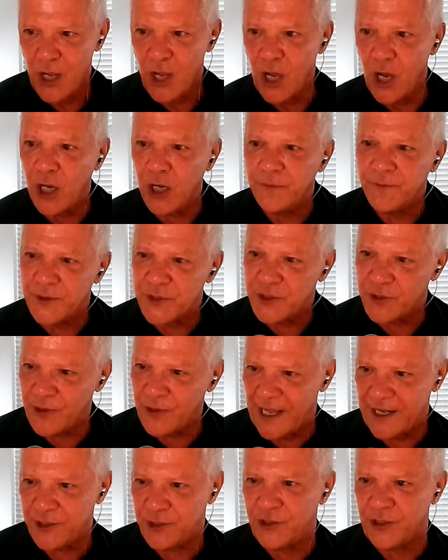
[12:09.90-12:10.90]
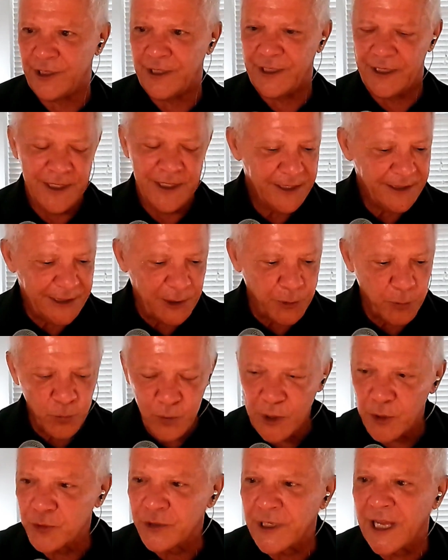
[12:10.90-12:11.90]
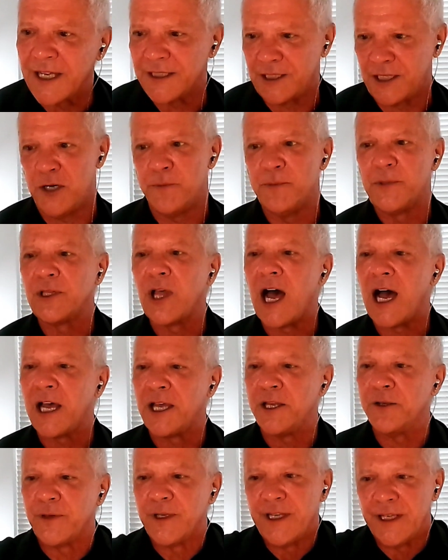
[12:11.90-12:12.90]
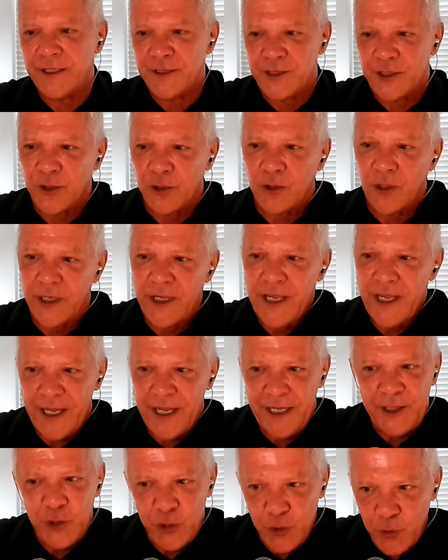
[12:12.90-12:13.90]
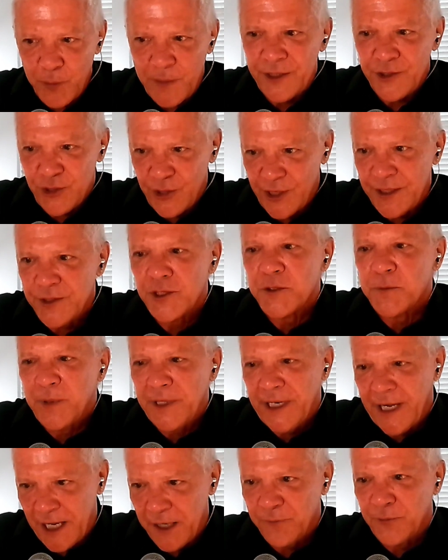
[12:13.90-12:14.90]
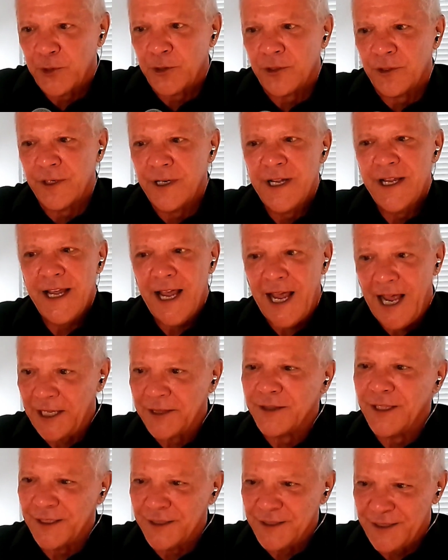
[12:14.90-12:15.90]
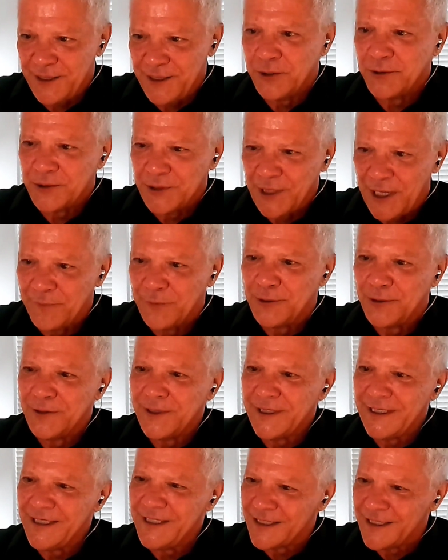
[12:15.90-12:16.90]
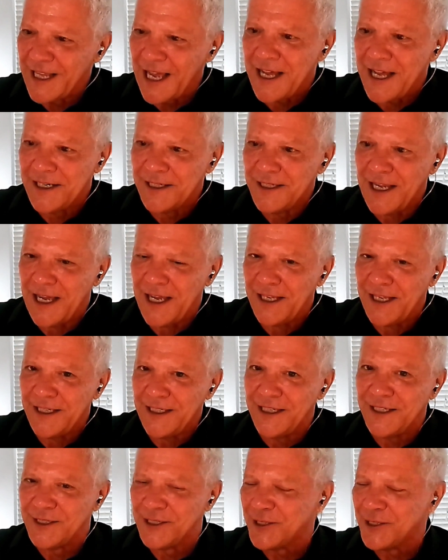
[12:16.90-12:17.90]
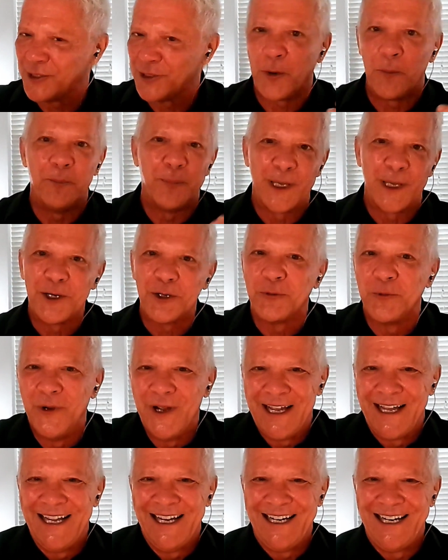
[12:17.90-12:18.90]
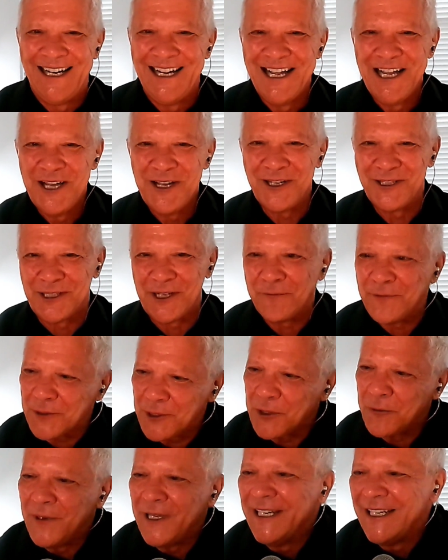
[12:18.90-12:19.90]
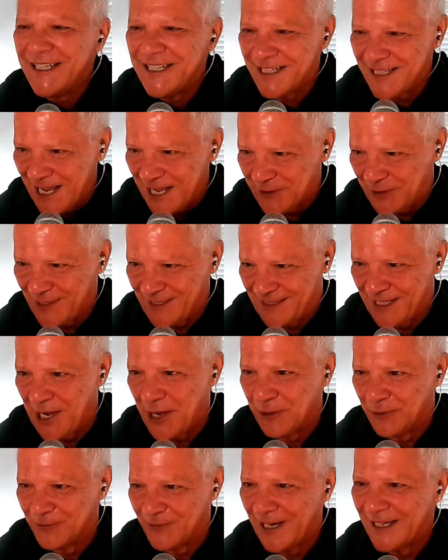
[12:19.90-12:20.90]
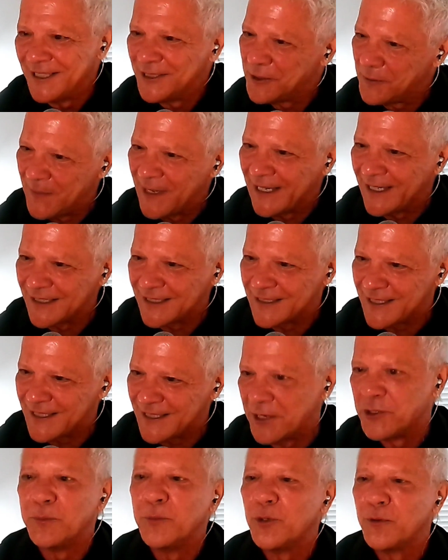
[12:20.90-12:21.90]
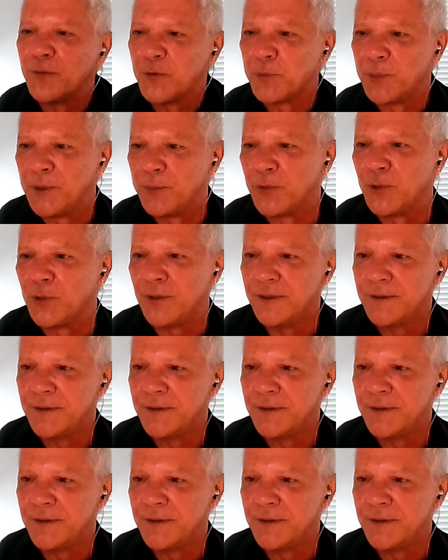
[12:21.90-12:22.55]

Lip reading: of strategy that will not come alive until a human changes behavior at the deal level. Is there a better way? Because I feel like we need to net this out, right, to make it tangible for people.